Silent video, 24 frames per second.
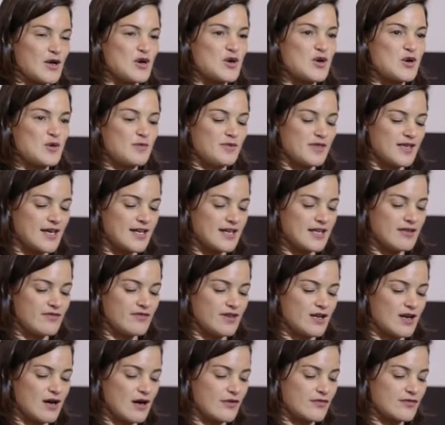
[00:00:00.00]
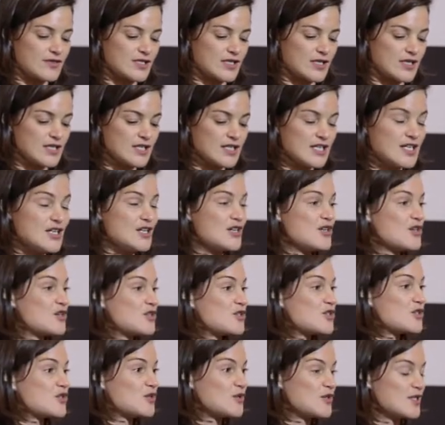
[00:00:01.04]
hope that even after
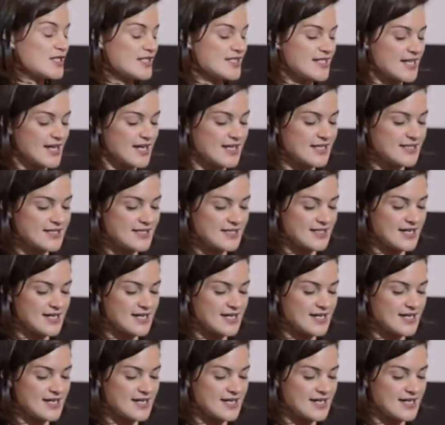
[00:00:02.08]
two intense